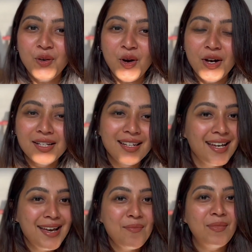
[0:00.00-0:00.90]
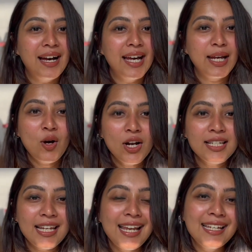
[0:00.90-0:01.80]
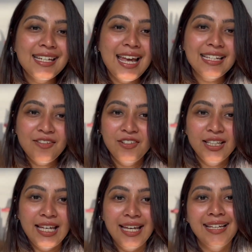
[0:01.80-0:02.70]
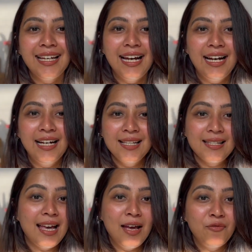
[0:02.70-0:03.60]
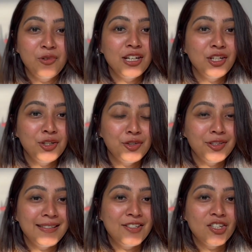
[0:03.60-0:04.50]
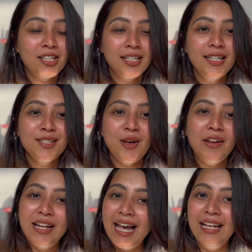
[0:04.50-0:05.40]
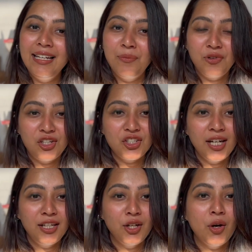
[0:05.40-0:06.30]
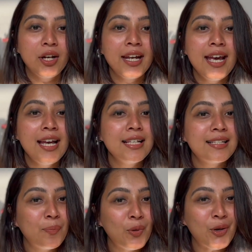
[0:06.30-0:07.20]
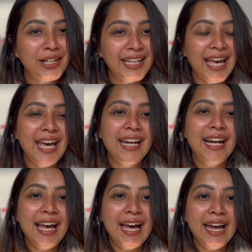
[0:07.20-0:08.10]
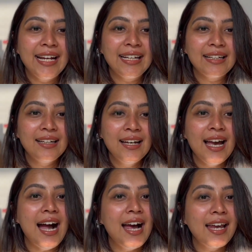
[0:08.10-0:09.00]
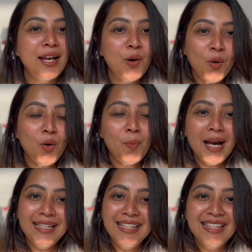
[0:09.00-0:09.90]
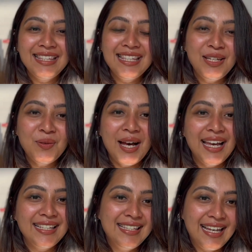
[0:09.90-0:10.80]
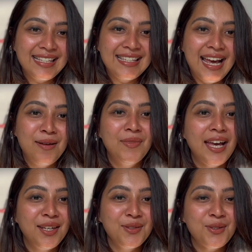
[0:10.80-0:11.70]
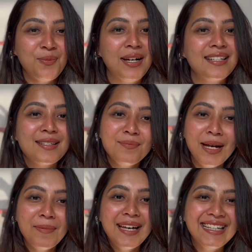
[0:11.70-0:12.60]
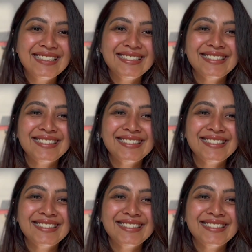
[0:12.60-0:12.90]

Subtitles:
on my content and everything, as I'm pretty new to this journey, so I'd highly appreciate your support there, and I hope I see you guys next time. Thank you so much. Bye bye.